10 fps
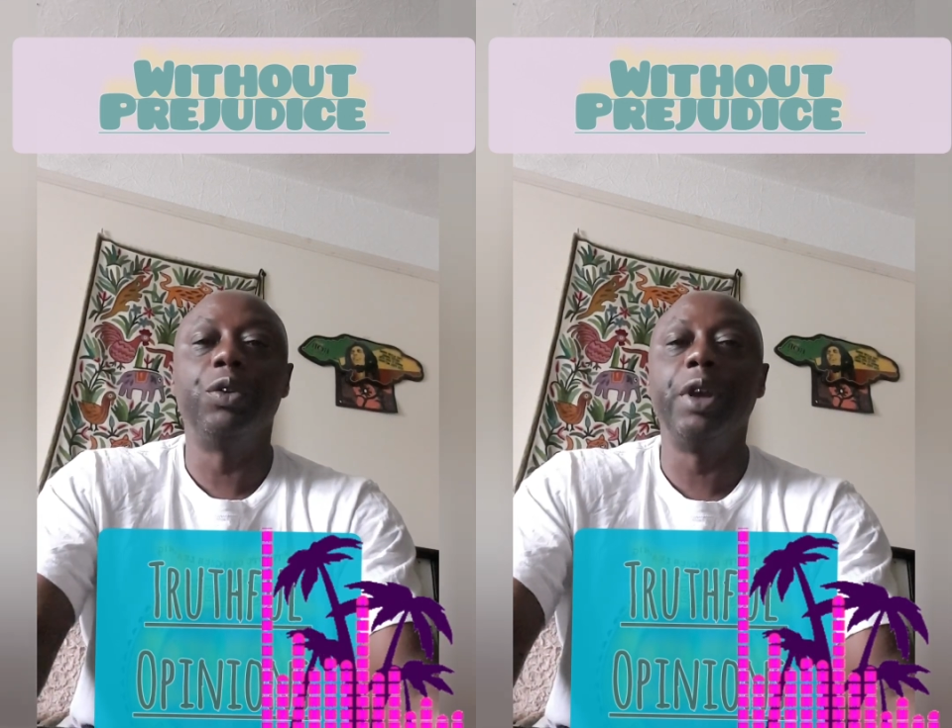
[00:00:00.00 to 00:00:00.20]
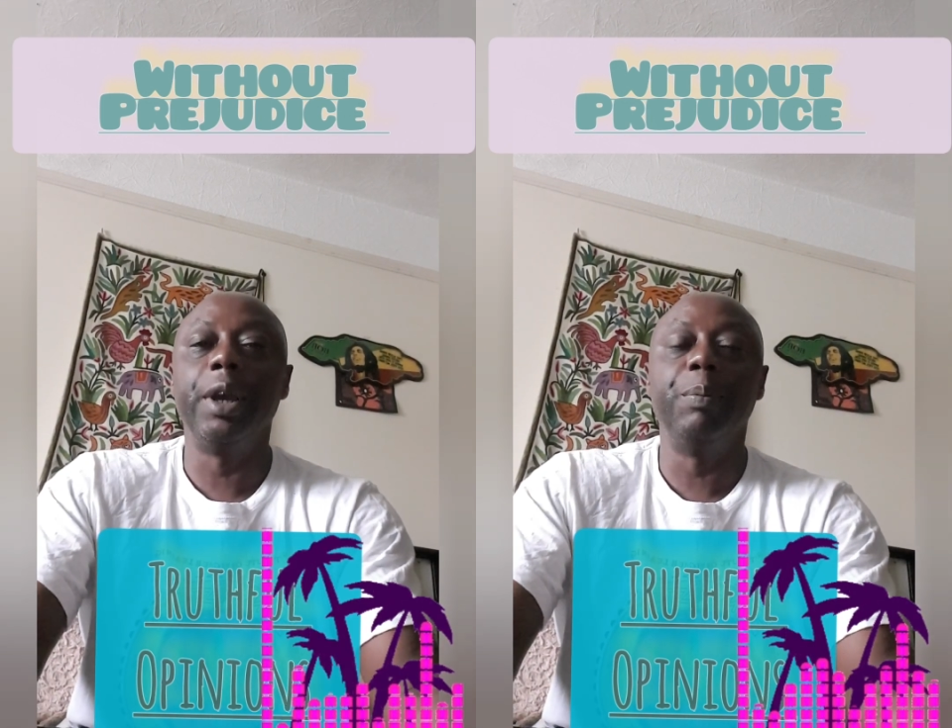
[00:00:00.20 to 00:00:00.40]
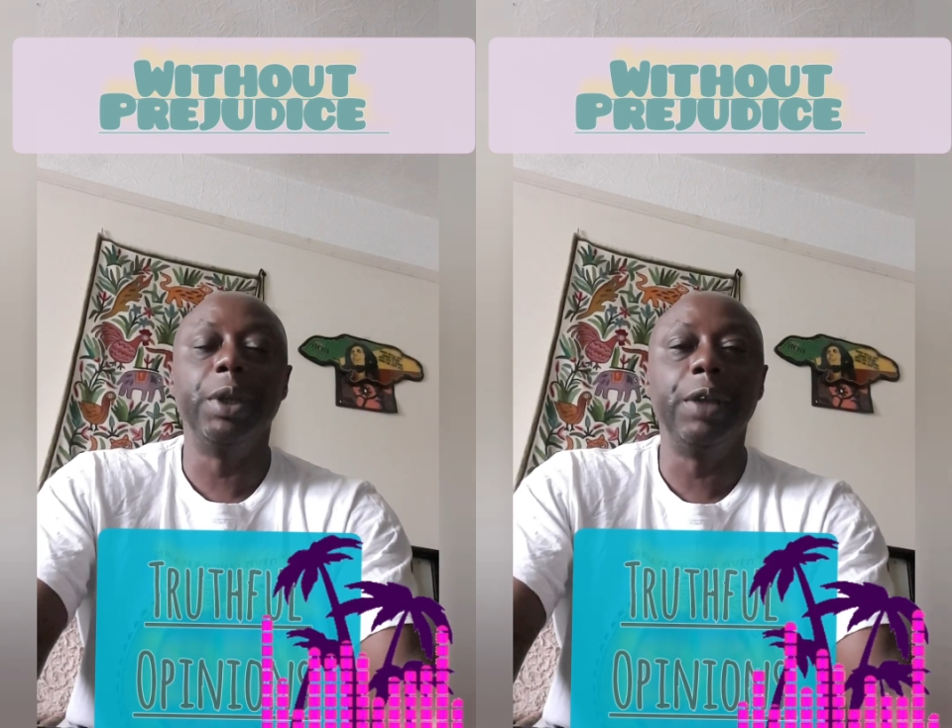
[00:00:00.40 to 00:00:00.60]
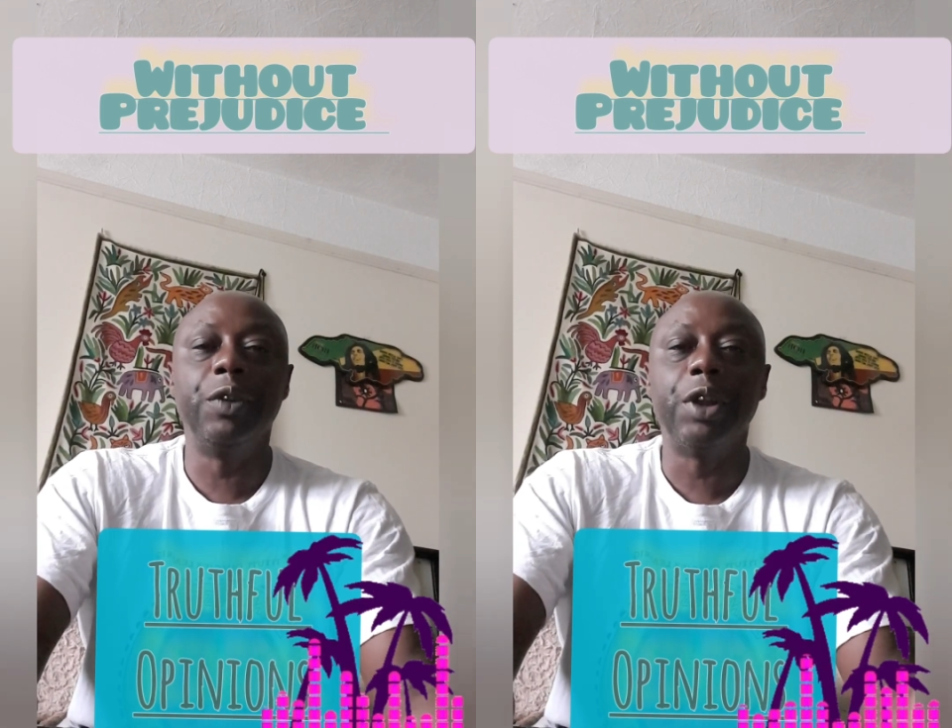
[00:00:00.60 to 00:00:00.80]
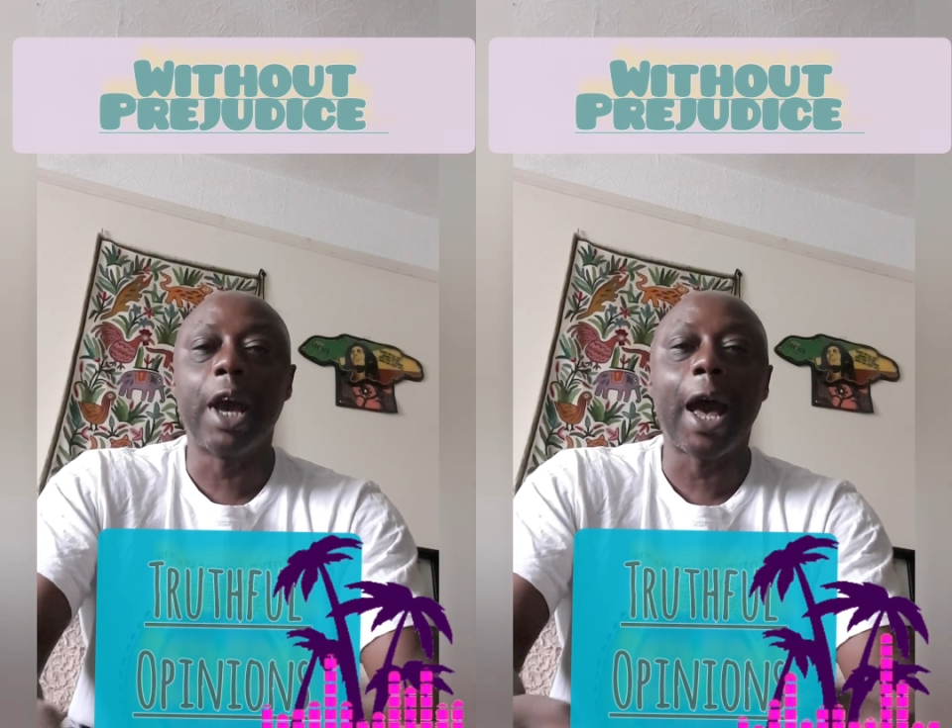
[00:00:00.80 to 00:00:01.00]
they believe
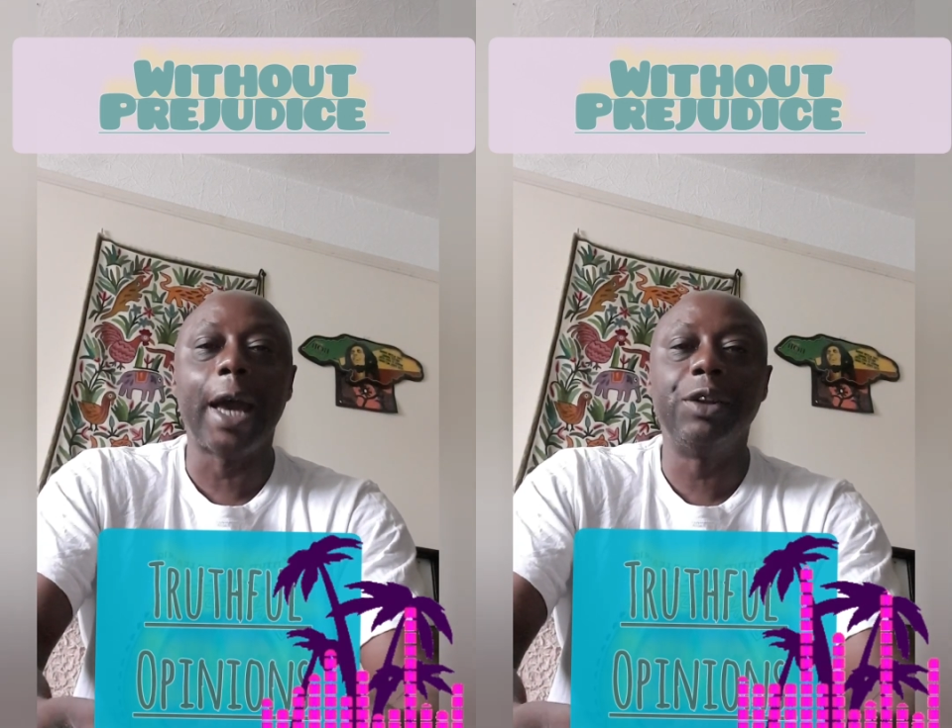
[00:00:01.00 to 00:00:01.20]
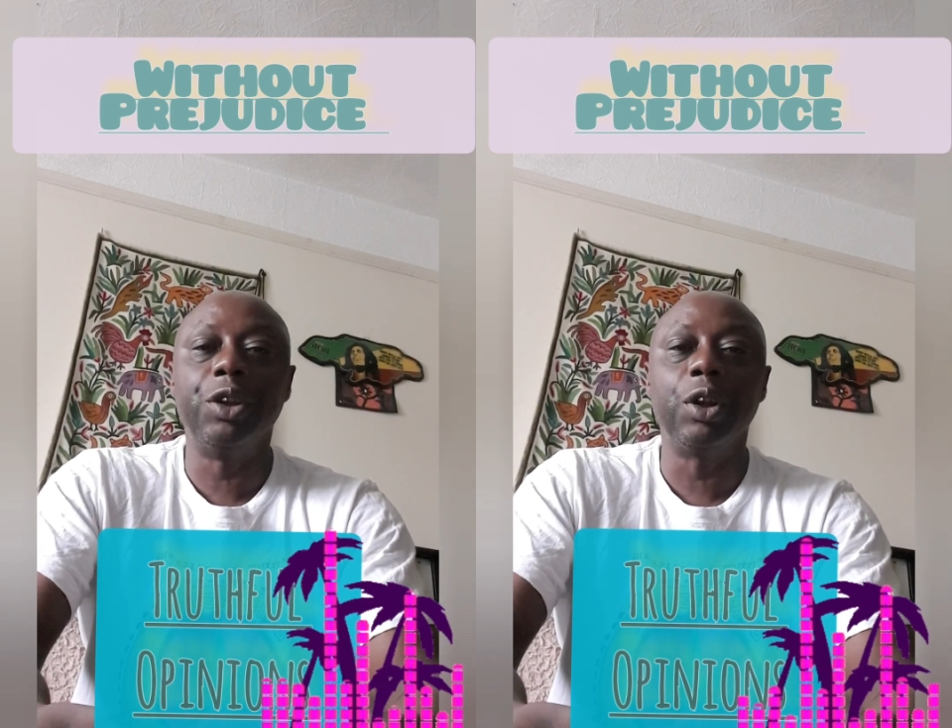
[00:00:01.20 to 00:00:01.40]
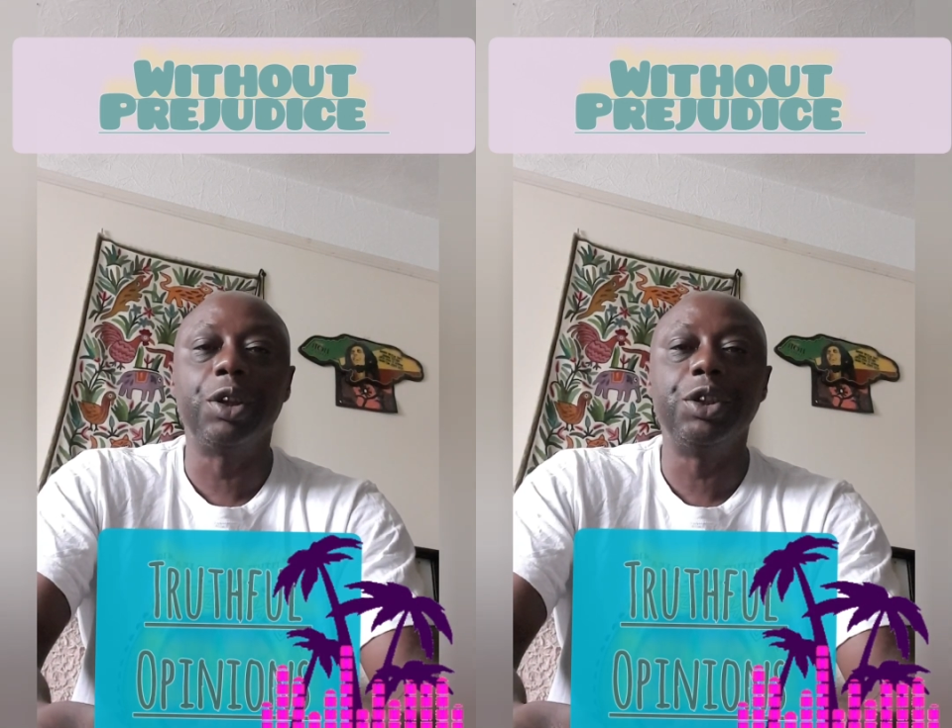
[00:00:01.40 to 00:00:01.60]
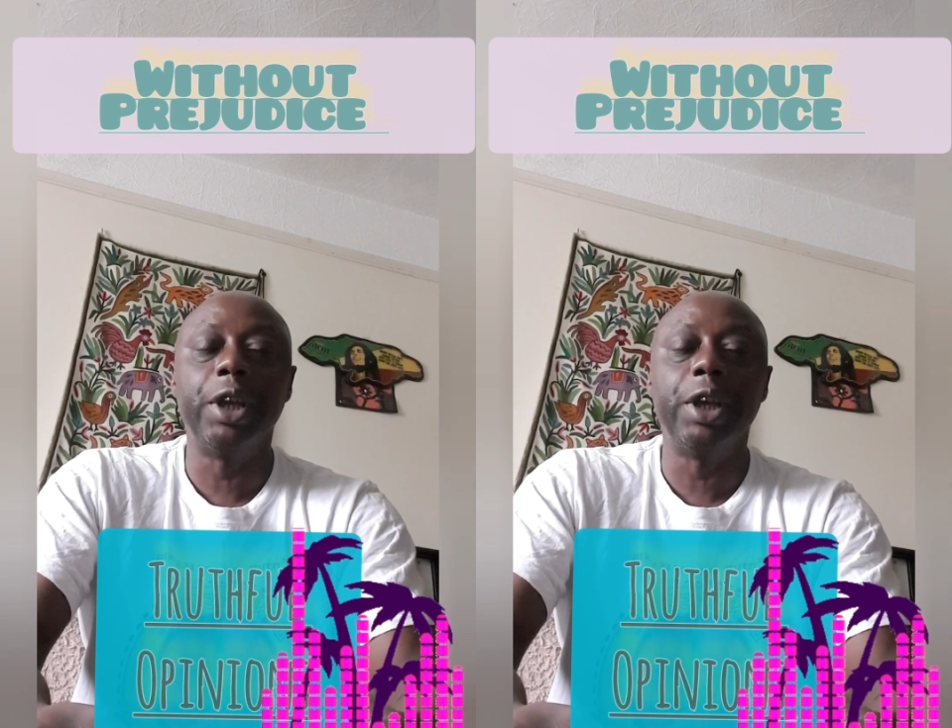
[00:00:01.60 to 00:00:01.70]
that their ideology